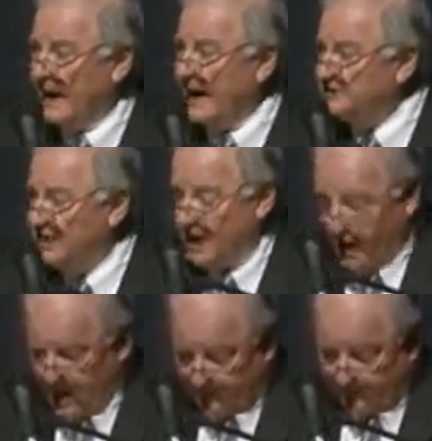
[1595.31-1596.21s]
as
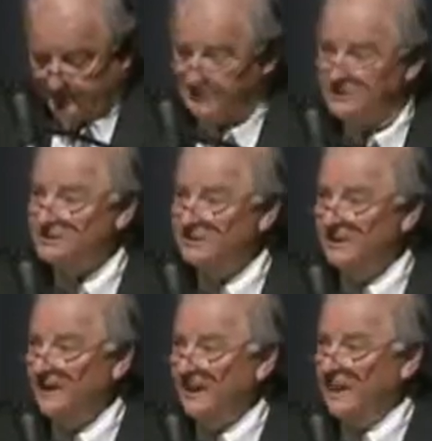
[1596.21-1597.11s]

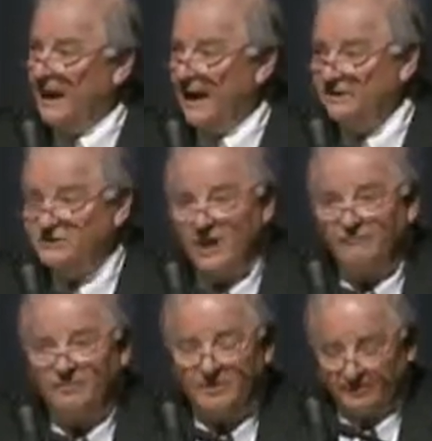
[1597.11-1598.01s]
economists, as
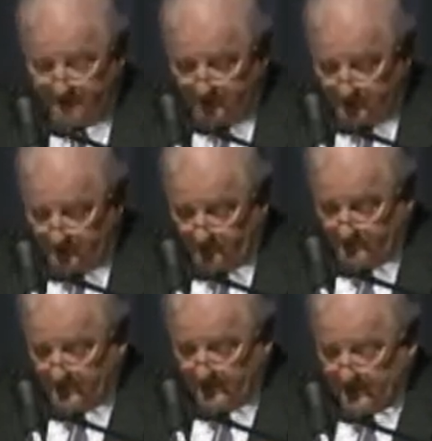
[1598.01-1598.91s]
government
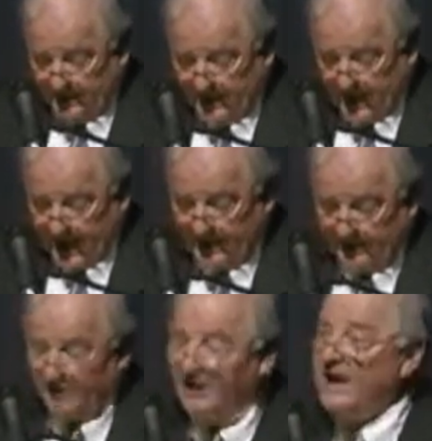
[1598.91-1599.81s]
officials, and in
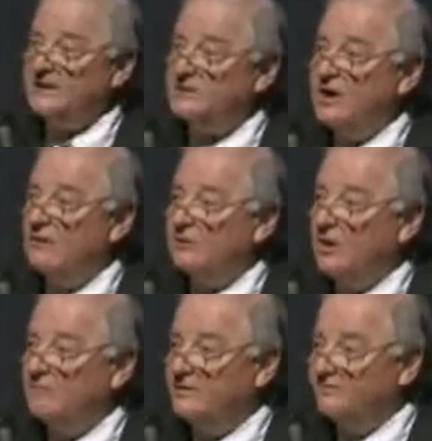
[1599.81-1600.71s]
the case of
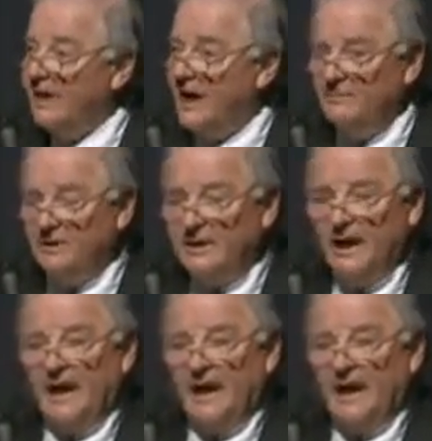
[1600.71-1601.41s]
Irvin Weinmann,